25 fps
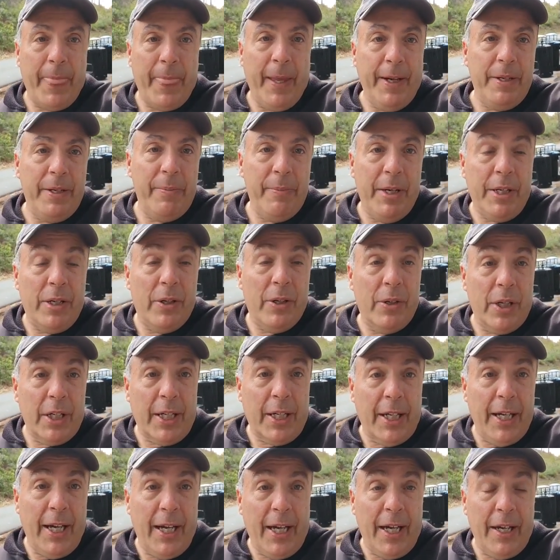Then you may go
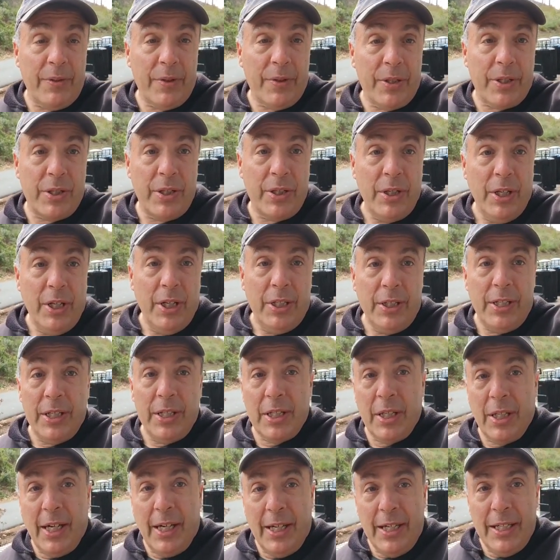to calves.
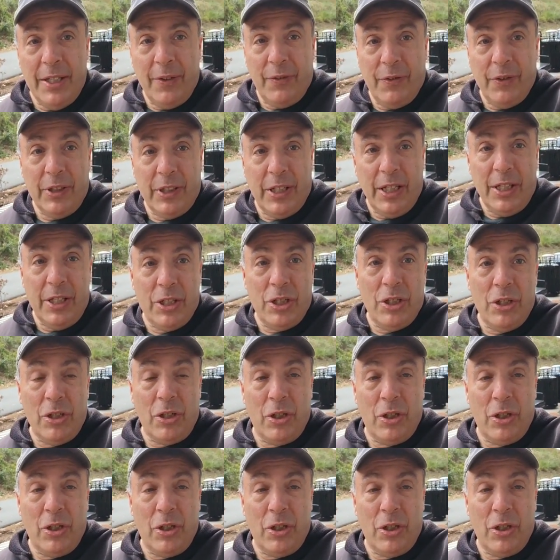There's a lot of different things